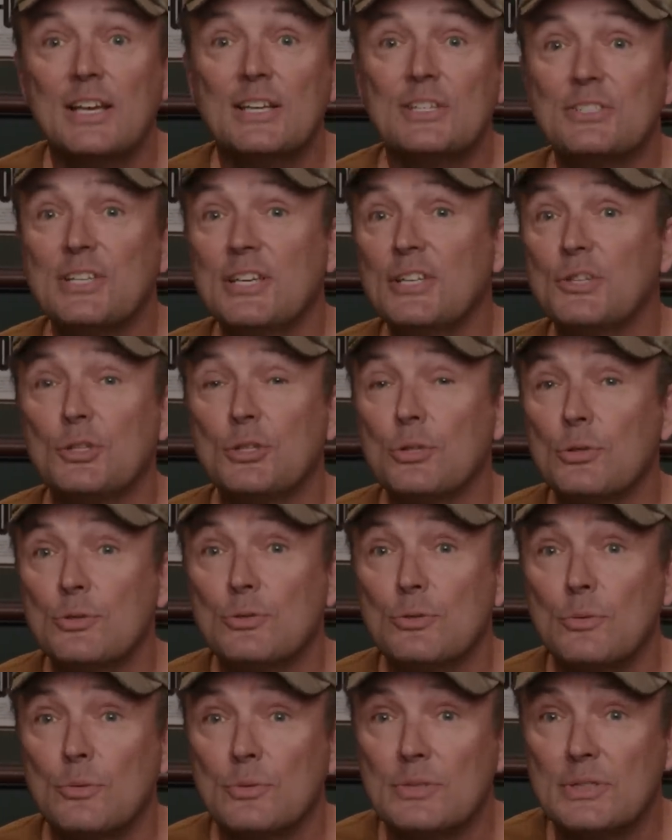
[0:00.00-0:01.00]
C
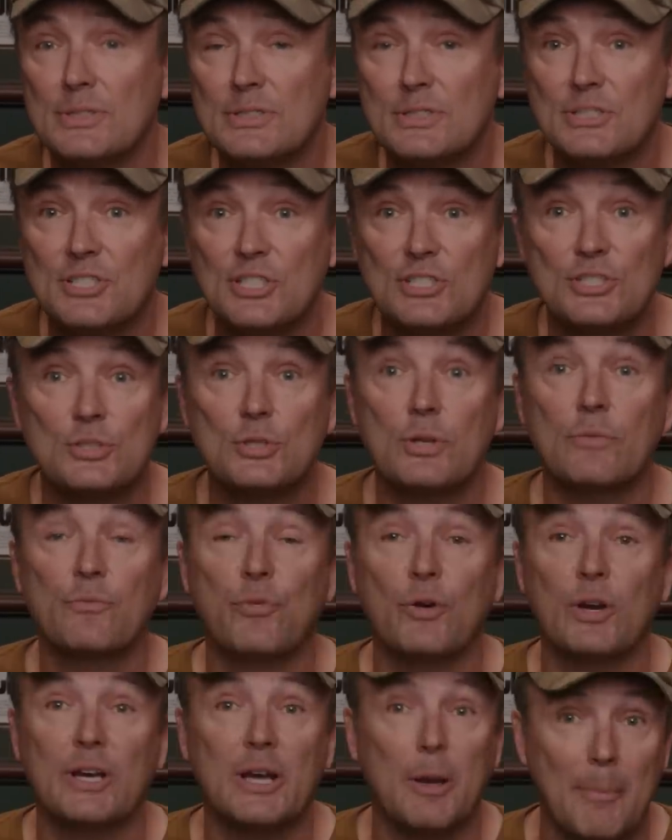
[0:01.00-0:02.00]
two just stood
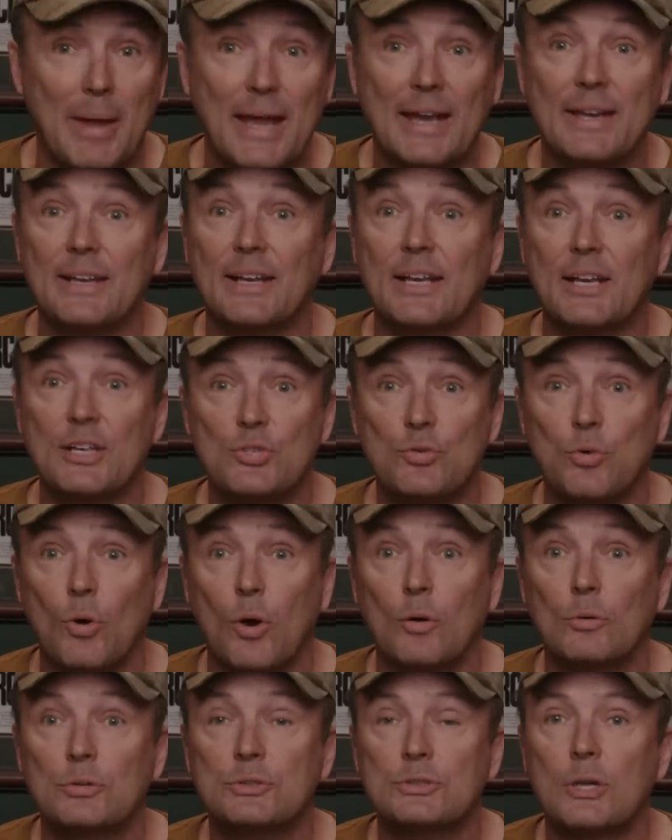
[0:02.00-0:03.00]
for command and
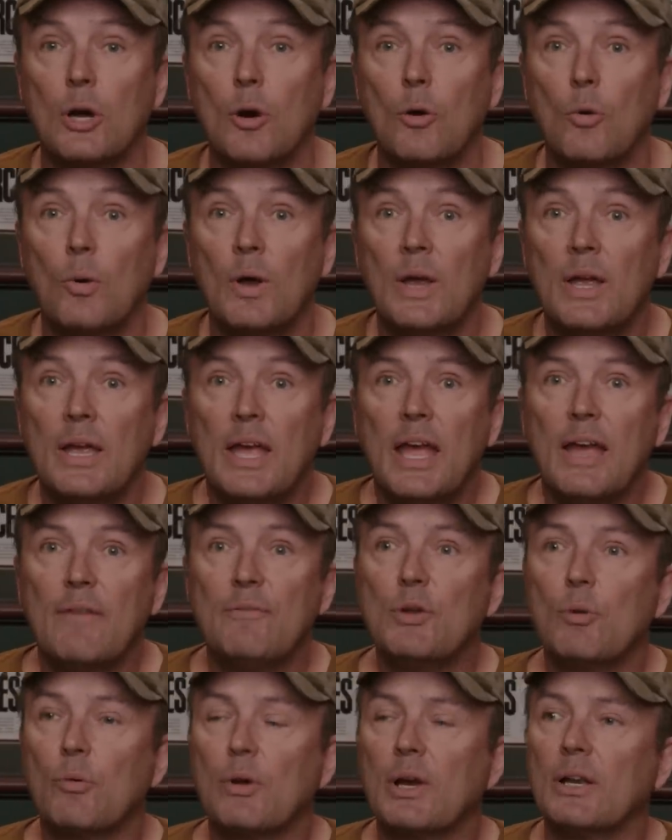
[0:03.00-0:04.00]
control. So if
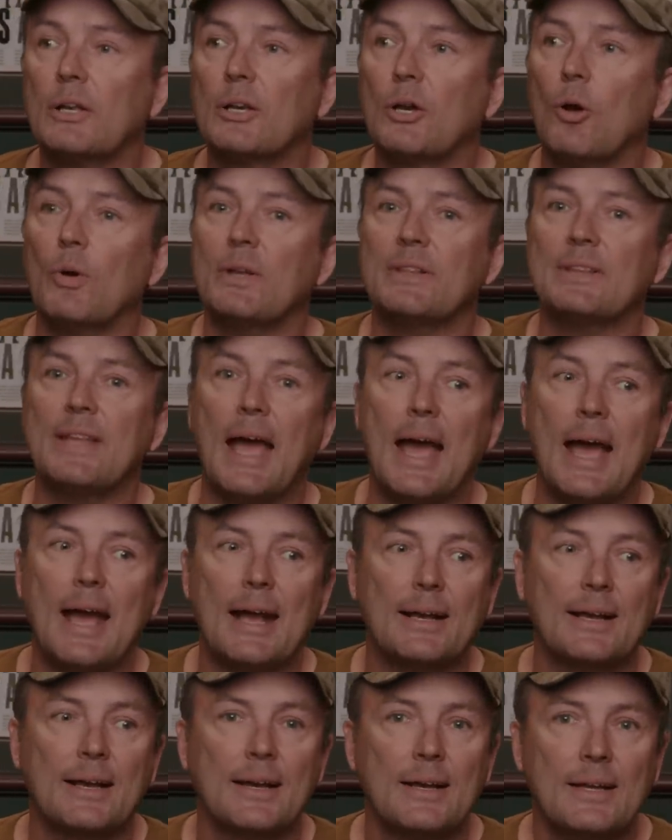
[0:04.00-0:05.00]
you were going to go
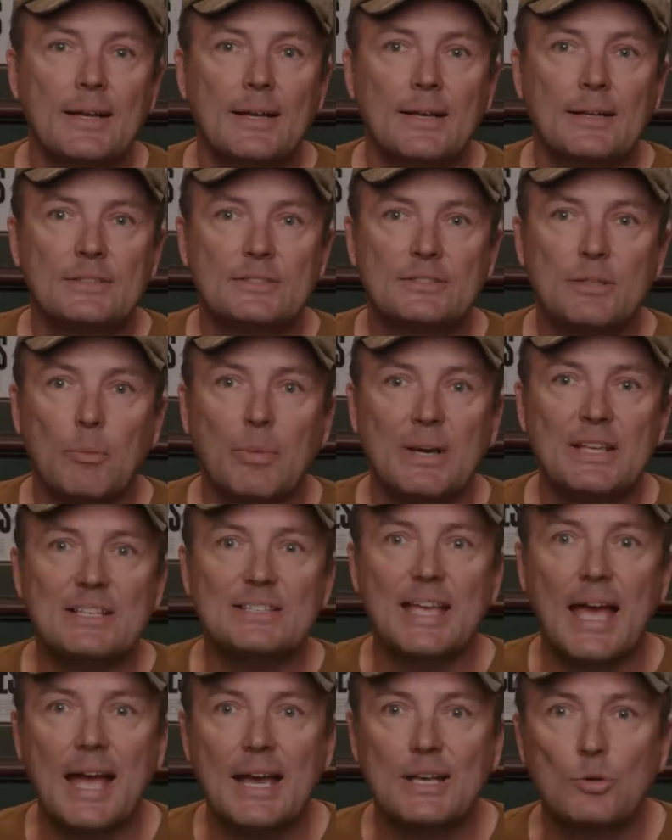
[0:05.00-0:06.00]
attack
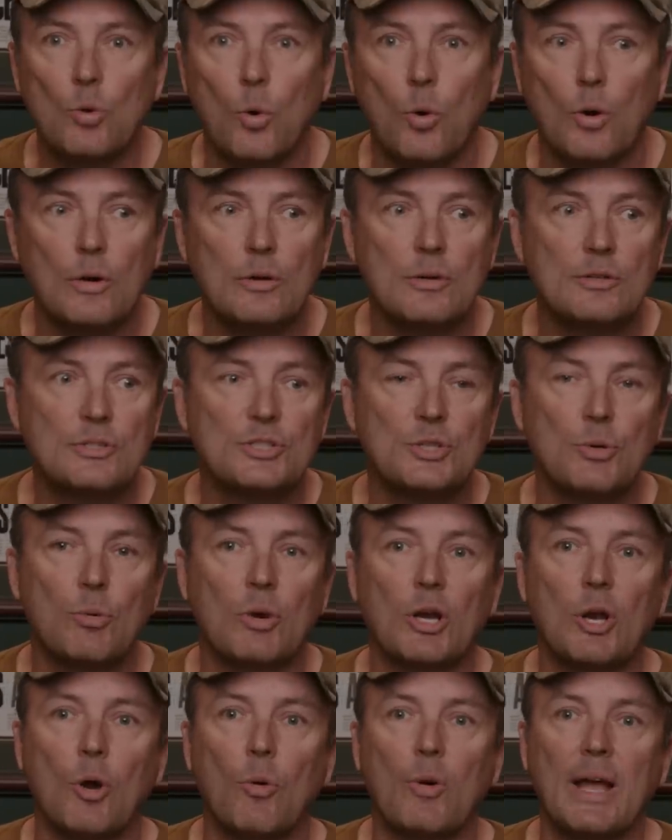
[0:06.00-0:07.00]
somebody's headquarters, you
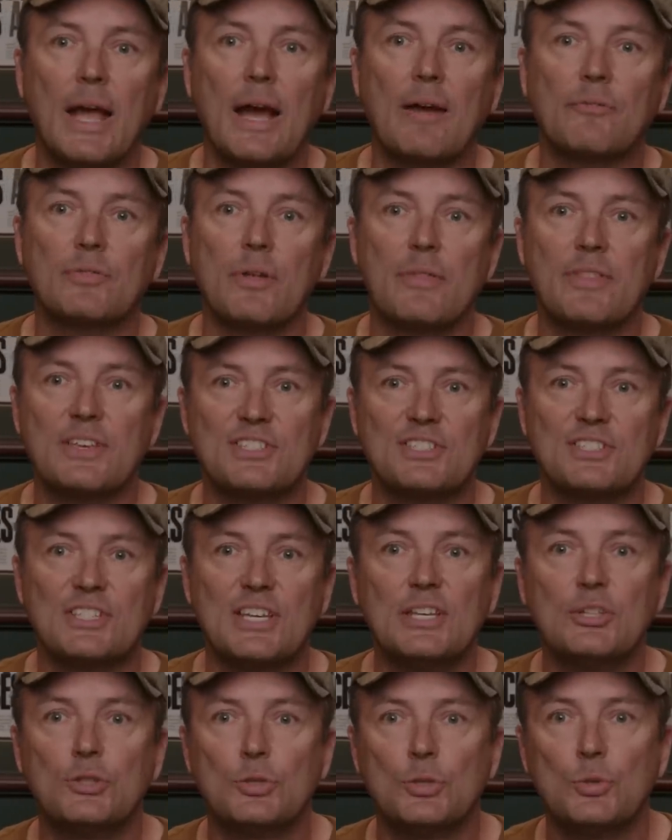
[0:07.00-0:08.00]
were going after the
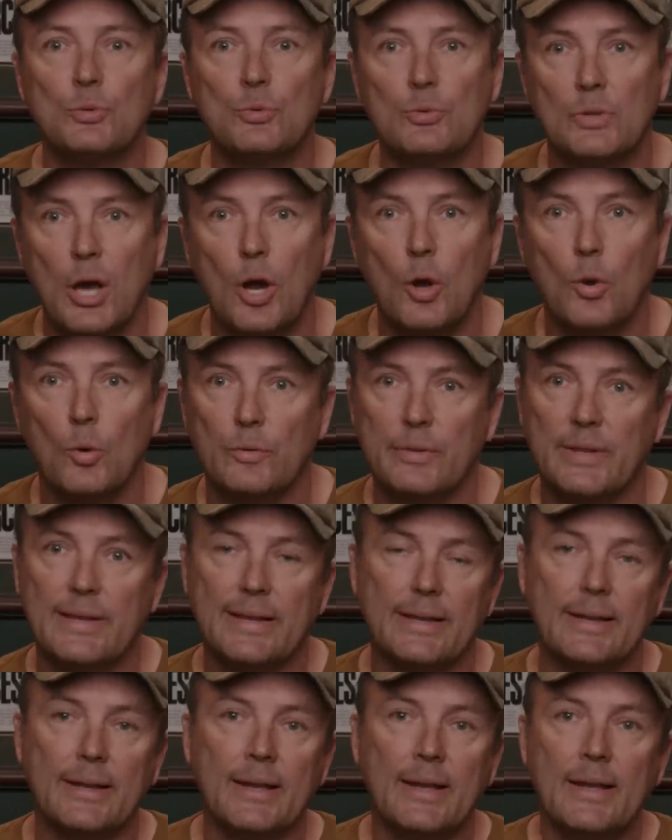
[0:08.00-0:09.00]
C two node,
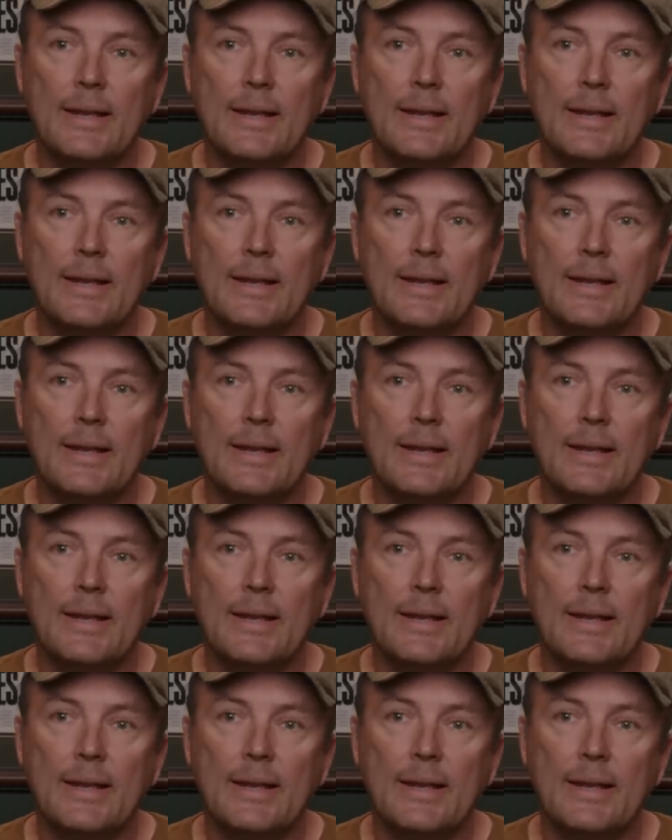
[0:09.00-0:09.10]
the,